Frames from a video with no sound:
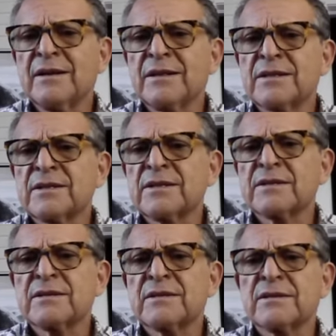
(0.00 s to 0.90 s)

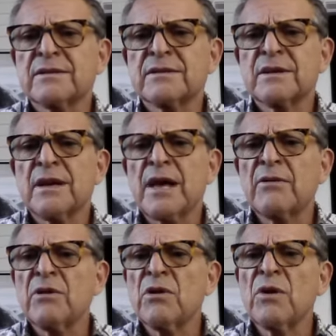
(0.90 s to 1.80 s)
because I
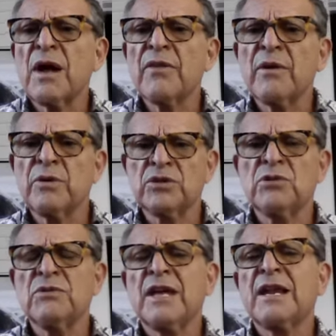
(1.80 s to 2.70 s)
don't know how they would
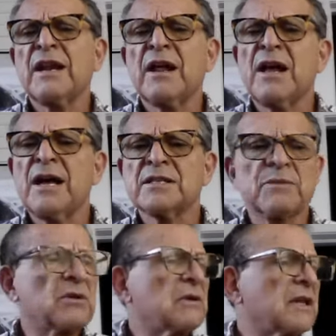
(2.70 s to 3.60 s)
do that at a
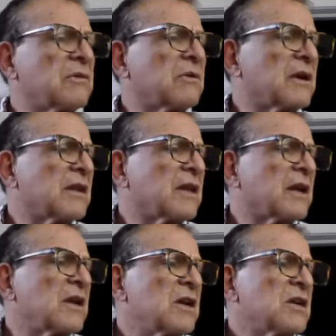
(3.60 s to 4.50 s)
hospital. I don't know how
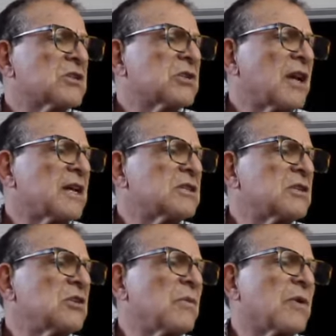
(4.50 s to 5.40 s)
that. Should I
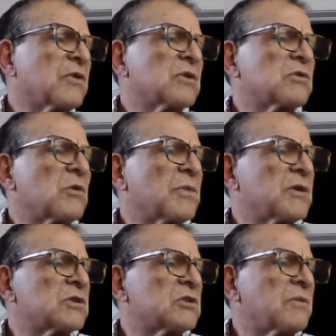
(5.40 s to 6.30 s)
continue birth control
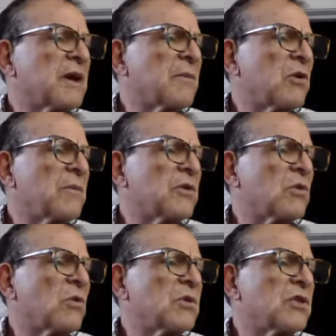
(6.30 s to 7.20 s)
pills until my
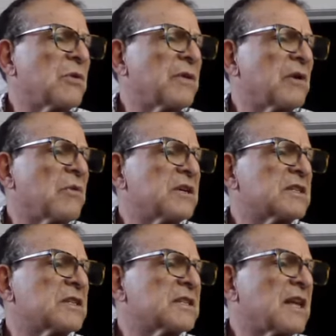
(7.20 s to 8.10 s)
appointment, or would there be a
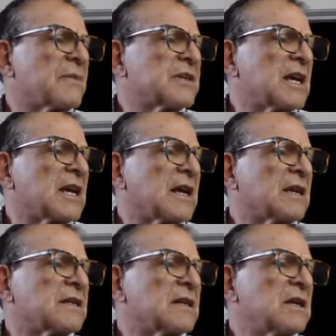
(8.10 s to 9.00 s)
reason to stop taking it?